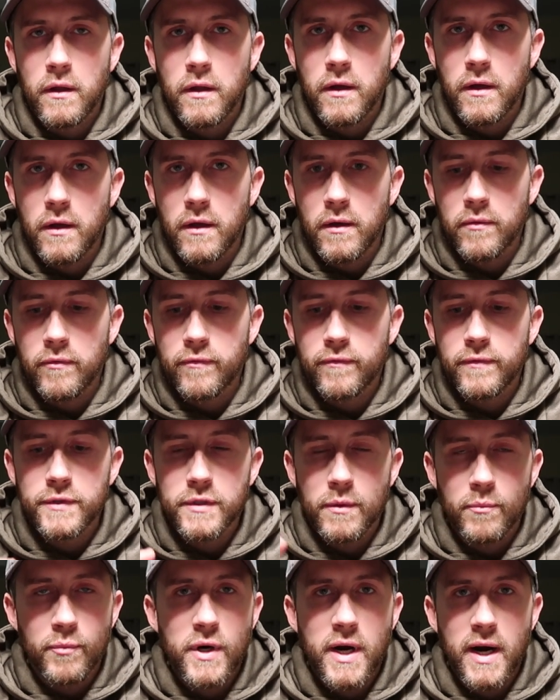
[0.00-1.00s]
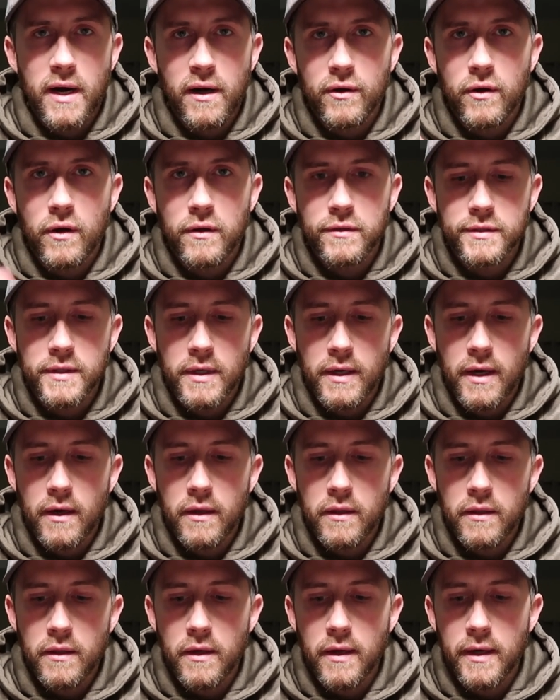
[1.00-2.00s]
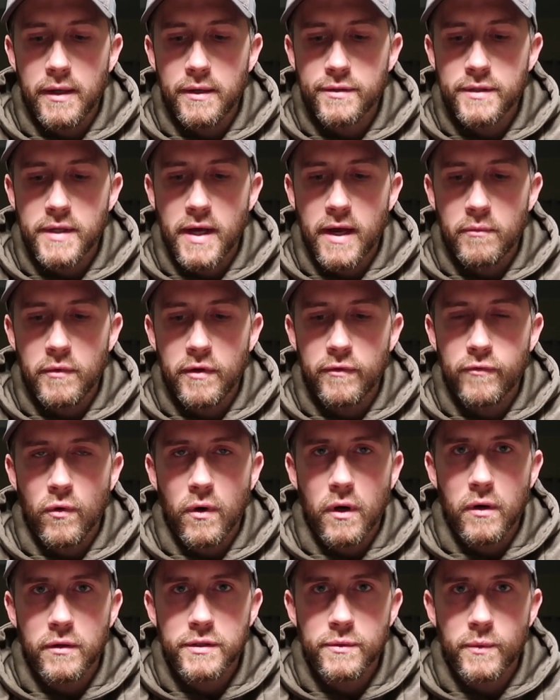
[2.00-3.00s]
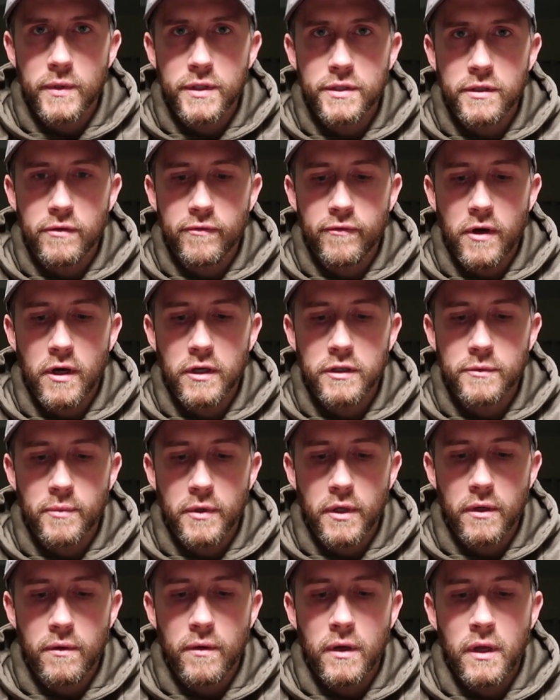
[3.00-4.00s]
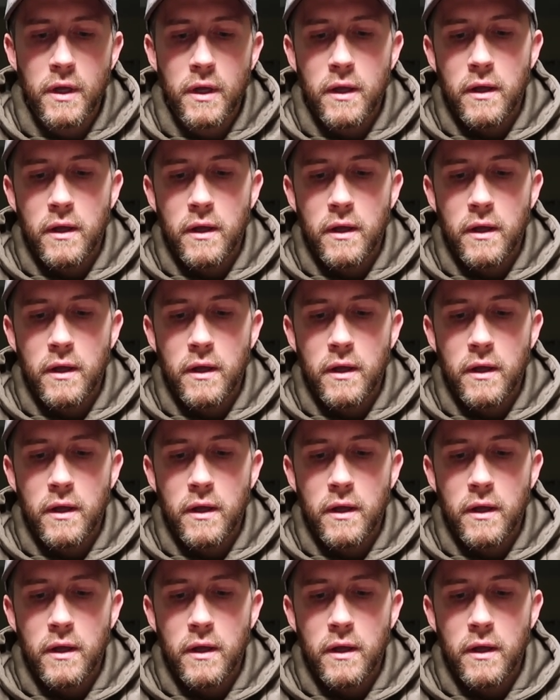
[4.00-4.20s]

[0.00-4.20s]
uh, some prior calls that I, that I used to have before I switched to Fox Pro.